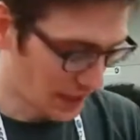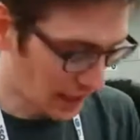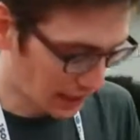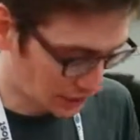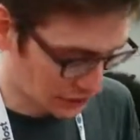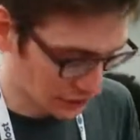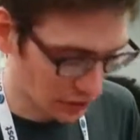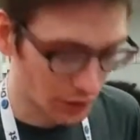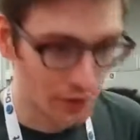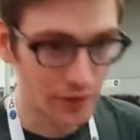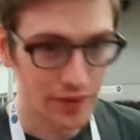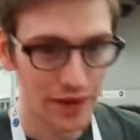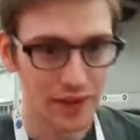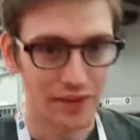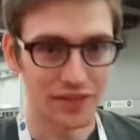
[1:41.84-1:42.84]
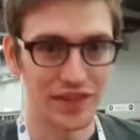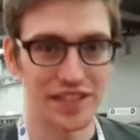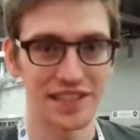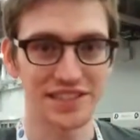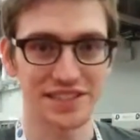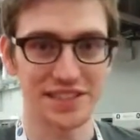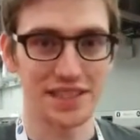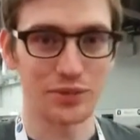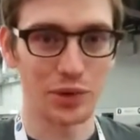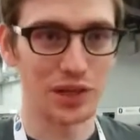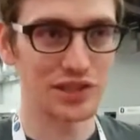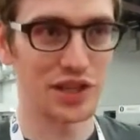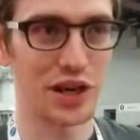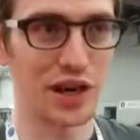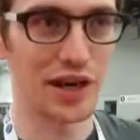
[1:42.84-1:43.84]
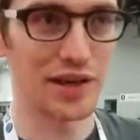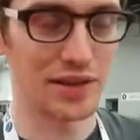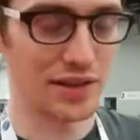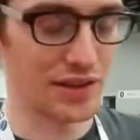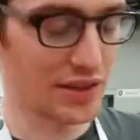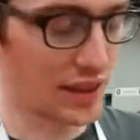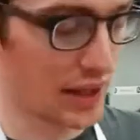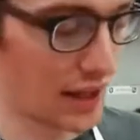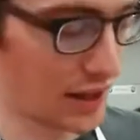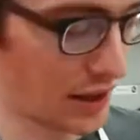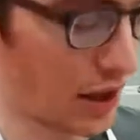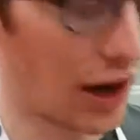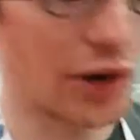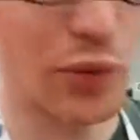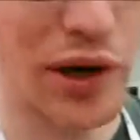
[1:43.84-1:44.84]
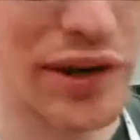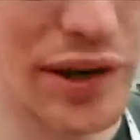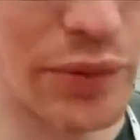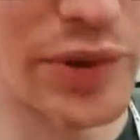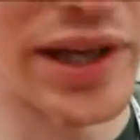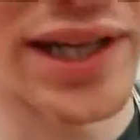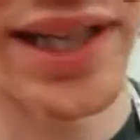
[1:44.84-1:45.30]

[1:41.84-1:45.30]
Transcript: Yeah, so it was the hardware that we